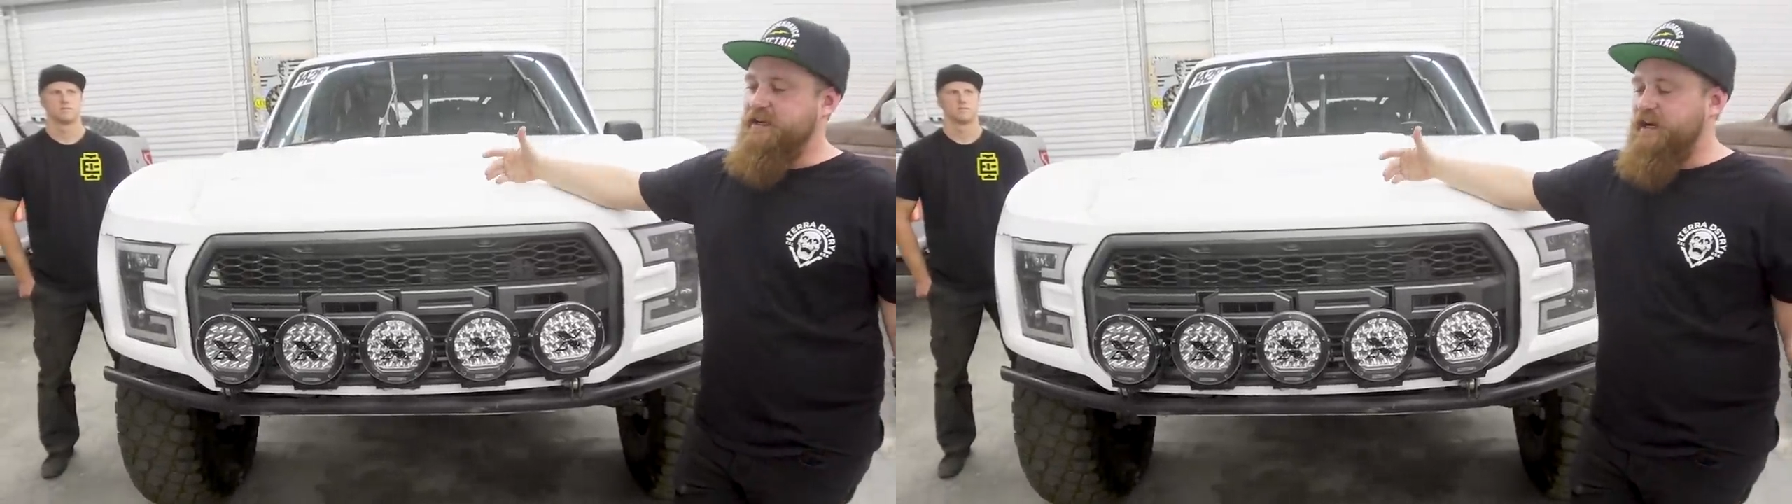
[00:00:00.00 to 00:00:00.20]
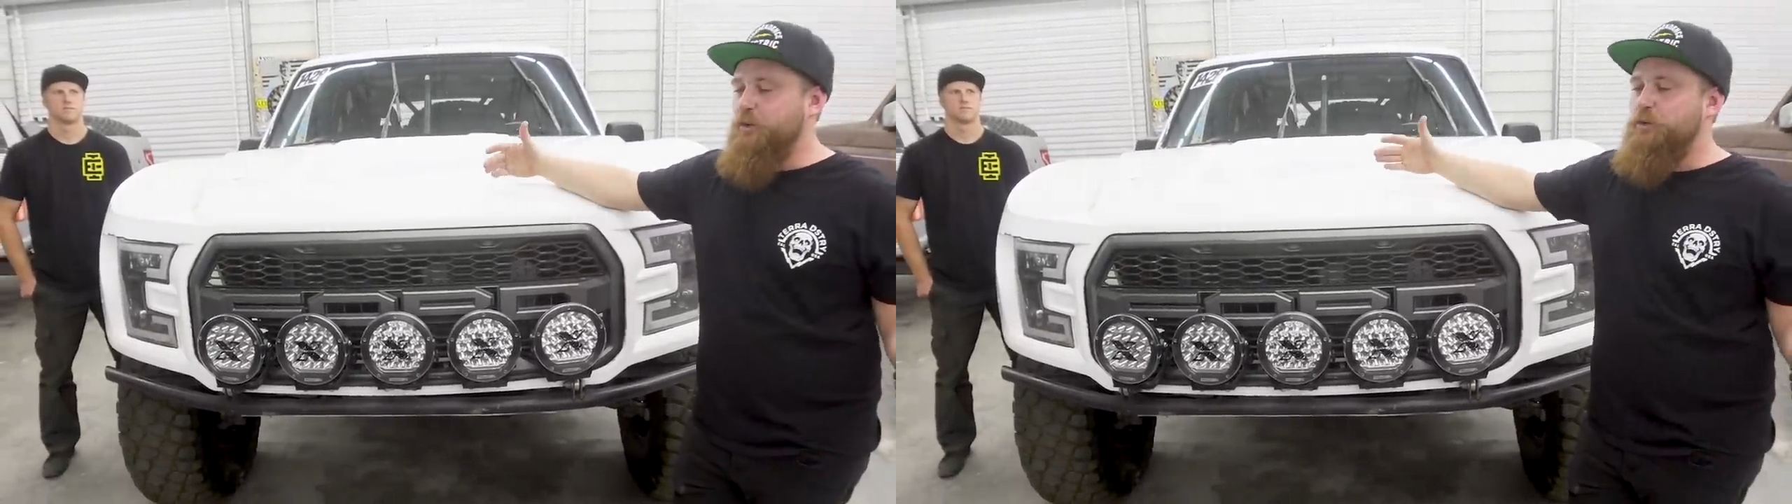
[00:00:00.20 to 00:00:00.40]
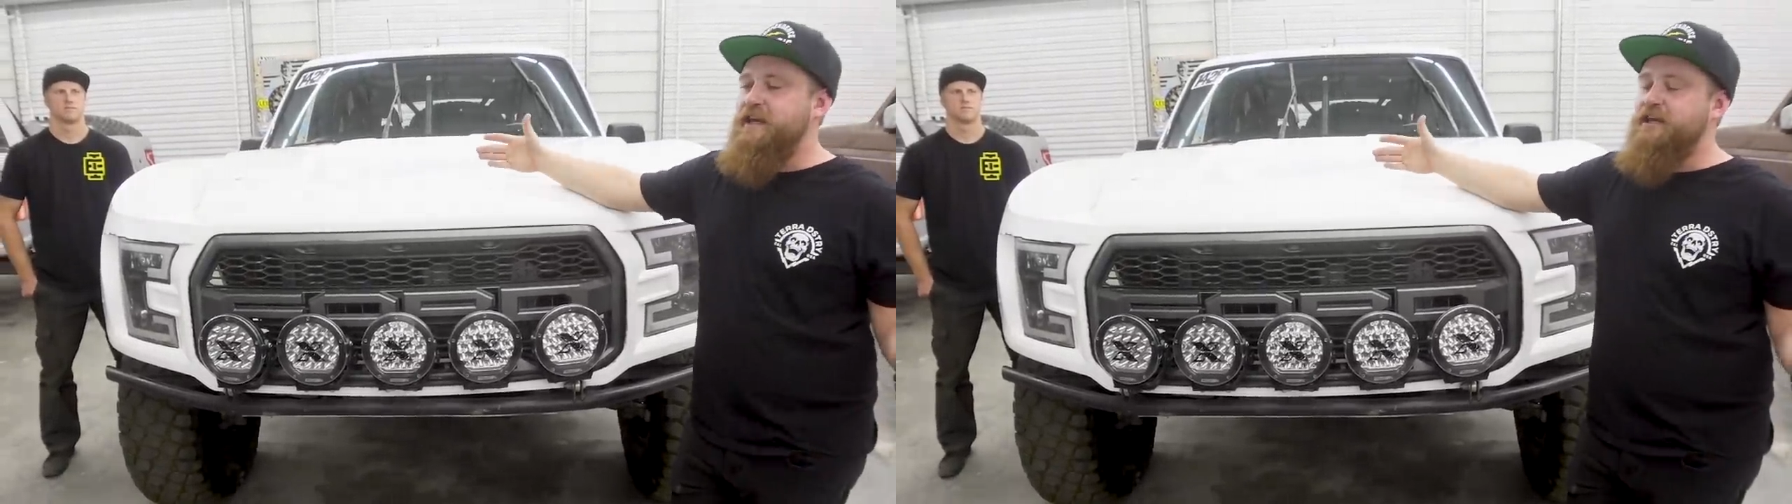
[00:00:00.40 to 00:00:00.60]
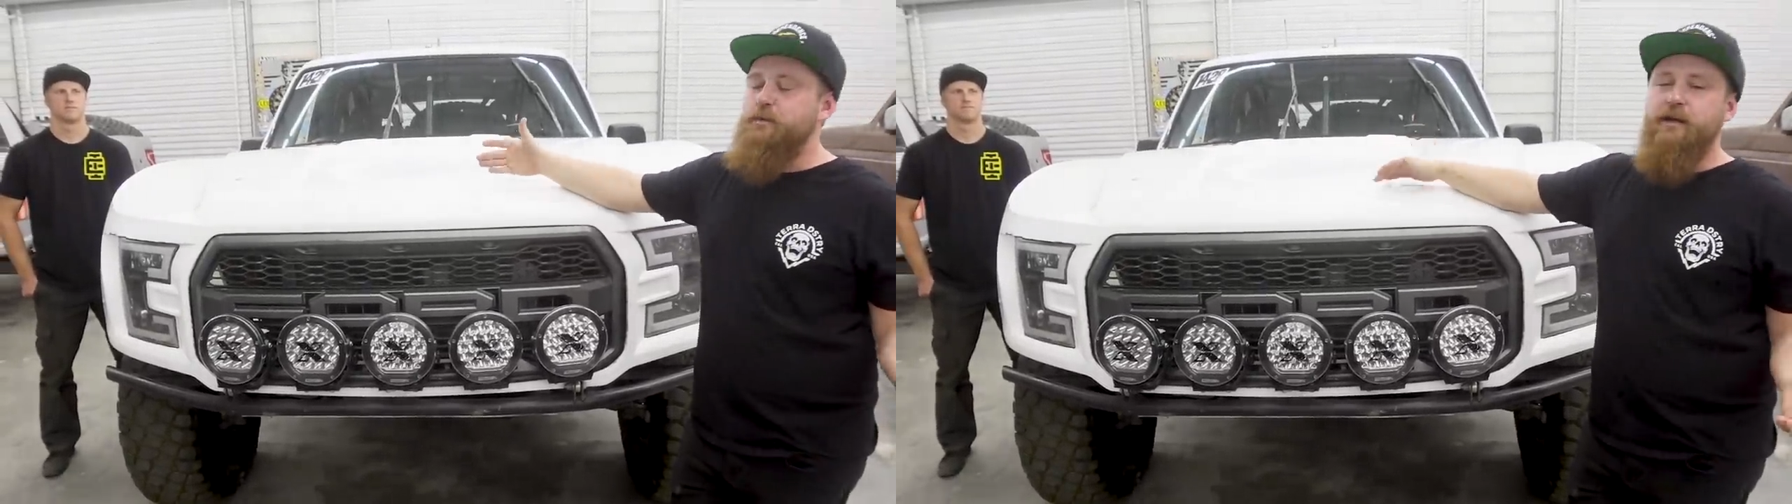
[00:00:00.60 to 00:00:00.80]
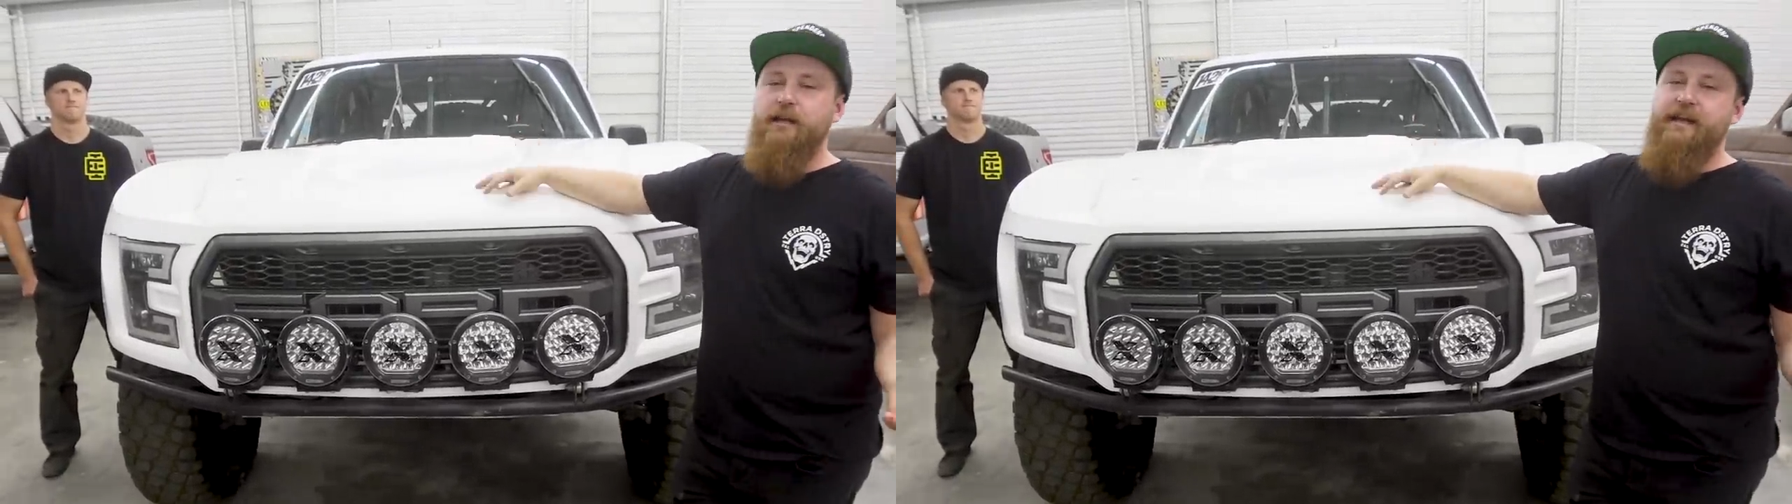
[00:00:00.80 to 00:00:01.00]
a week
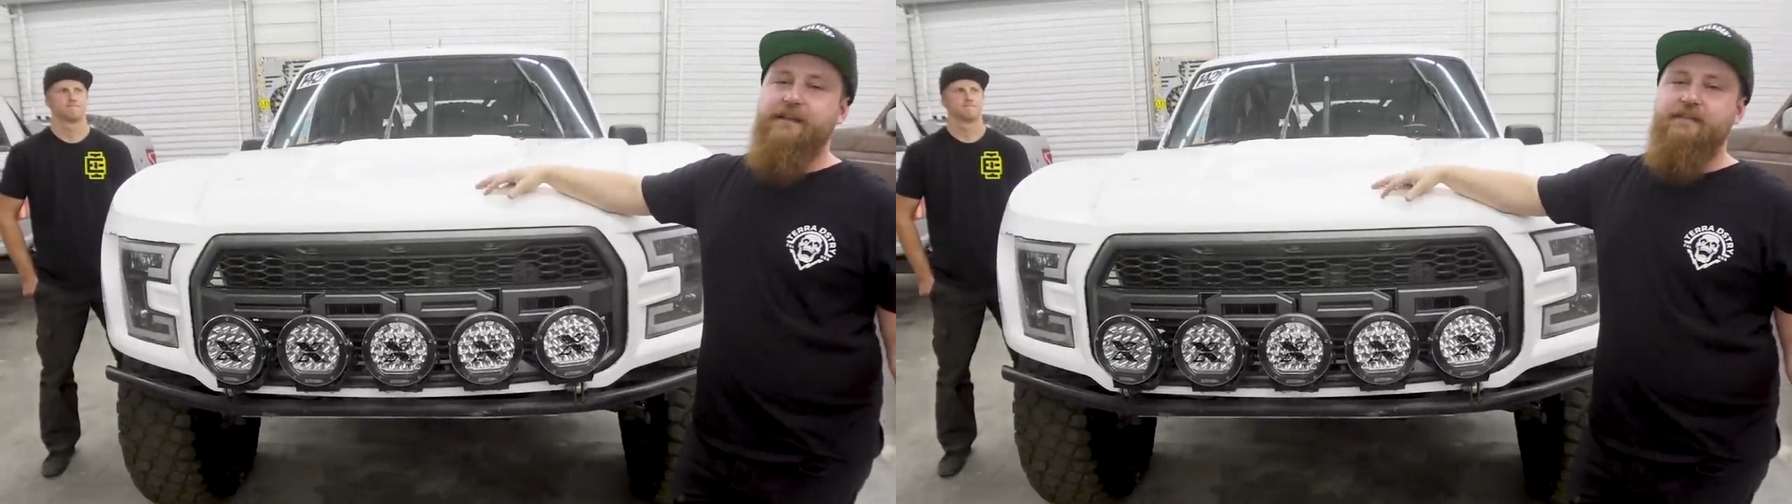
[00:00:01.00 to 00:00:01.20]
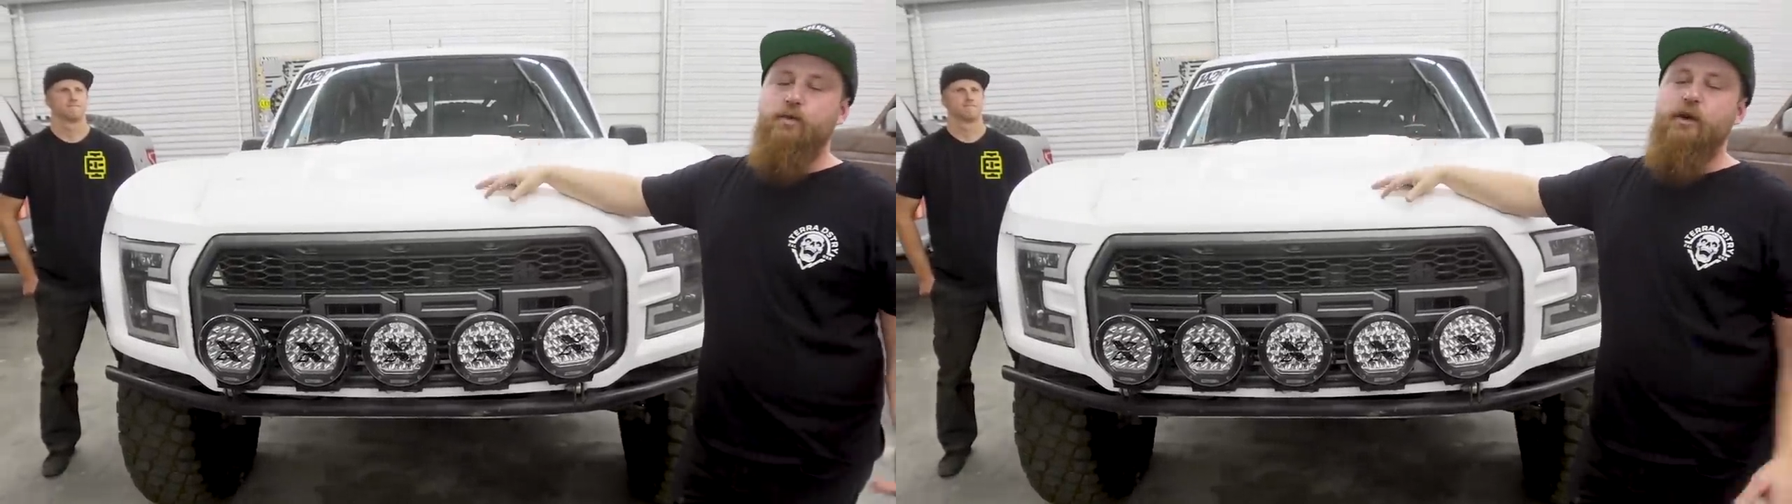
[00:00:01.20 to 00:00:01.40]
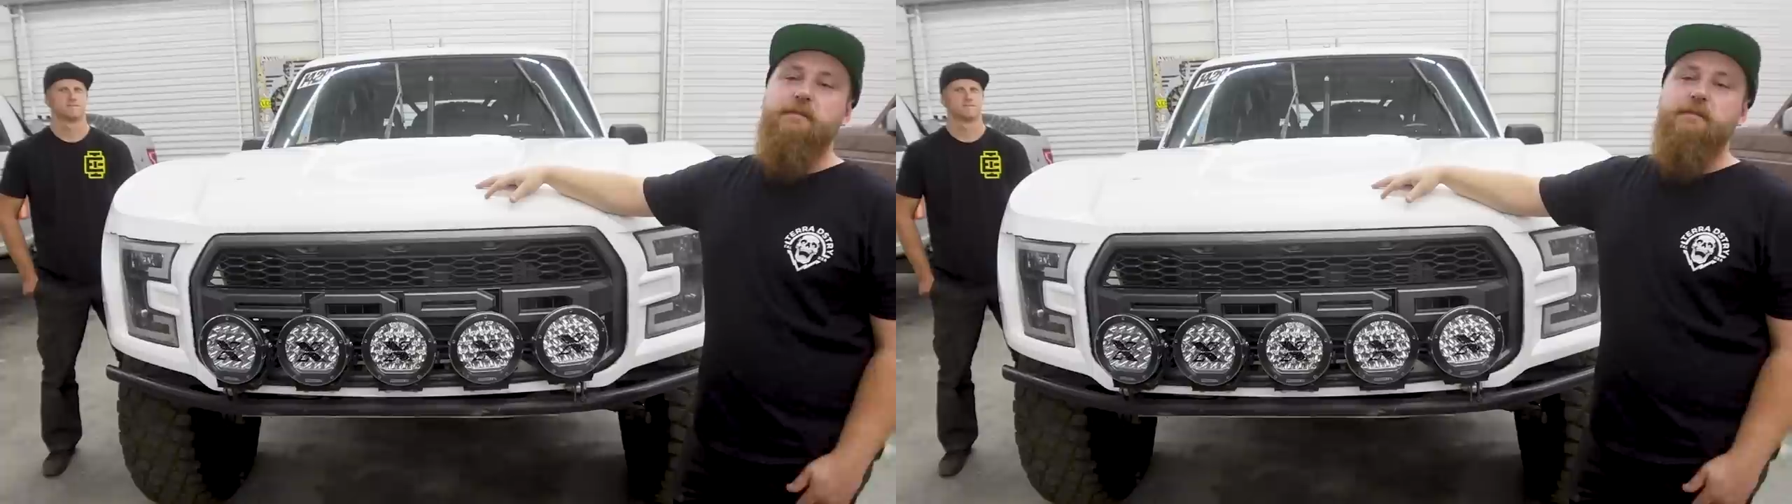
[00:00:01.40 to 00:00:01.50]
where like 20